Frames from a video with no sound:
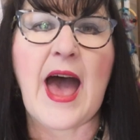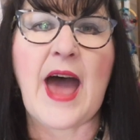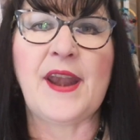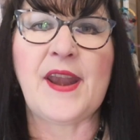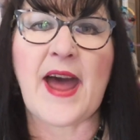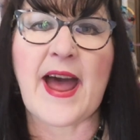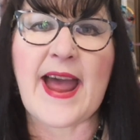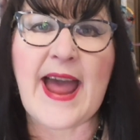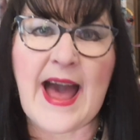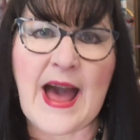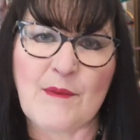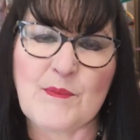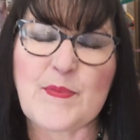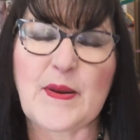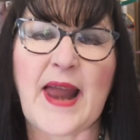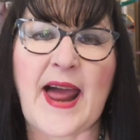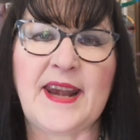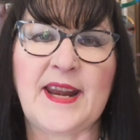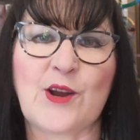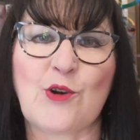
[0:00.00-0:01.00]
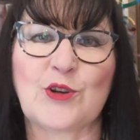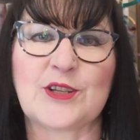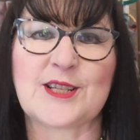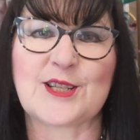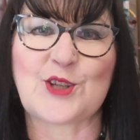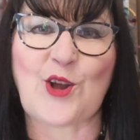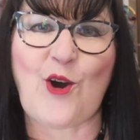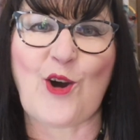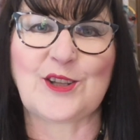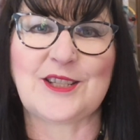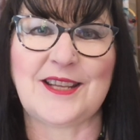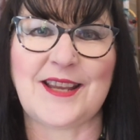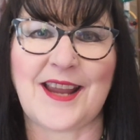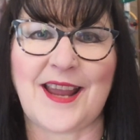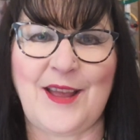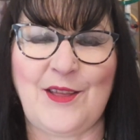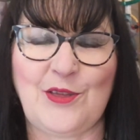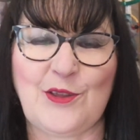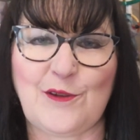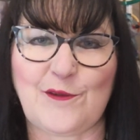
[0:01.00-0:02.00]
And I am planning on
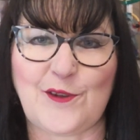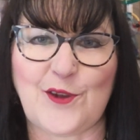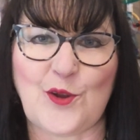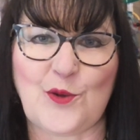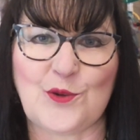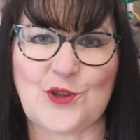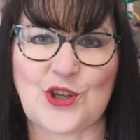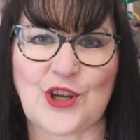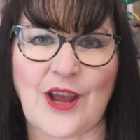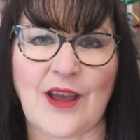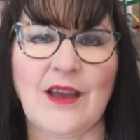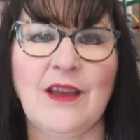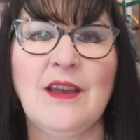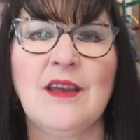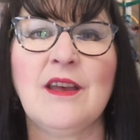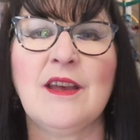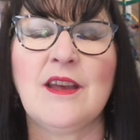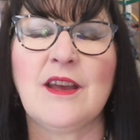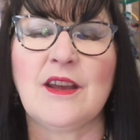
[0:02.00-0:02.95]
starting in the future